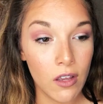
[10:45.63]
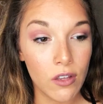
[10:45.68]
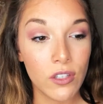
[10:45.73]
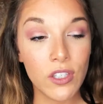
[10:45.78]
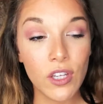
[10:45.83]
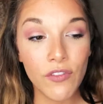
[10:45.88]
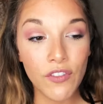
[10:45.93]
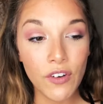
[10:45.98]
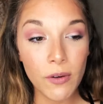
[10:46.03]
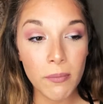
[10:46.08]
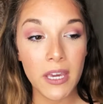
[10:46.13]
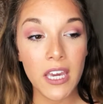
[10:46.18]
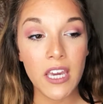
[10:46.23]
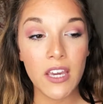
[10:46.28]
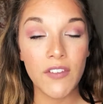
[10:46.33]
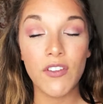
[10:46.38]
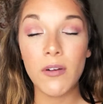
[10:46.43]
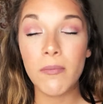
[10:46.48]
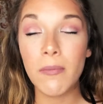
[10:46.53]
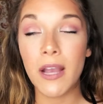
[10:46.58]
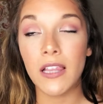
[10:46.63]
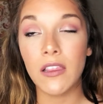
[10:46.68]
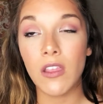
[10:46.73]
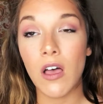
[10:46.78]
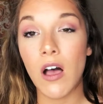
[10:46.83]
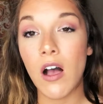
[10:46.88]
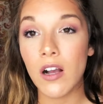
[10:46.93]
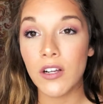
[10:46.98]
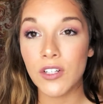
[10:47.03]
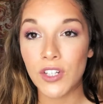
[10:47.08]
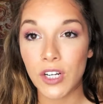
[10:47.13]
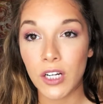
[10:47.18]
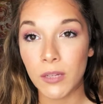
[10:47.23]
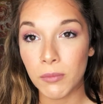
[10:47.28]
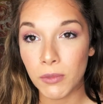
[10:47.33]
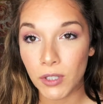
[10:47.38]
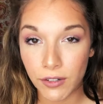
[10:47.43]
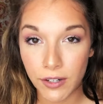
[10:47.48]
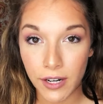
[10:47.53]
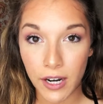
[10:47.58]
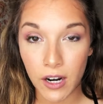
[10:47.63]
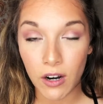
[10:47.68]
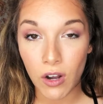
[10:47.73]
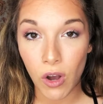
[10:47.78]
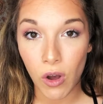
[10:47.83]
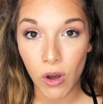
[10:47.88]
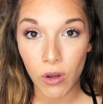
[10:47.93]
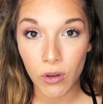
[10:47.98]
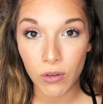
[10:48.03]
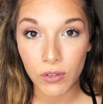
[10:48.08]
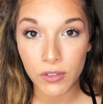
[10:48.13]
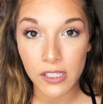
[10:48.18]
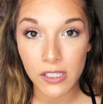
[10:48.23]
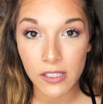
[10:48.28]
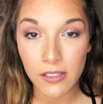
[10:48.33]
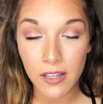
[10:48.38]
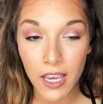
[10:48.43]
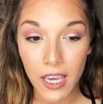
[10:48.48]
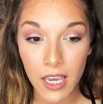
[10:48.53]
So for me, for my long-term career goals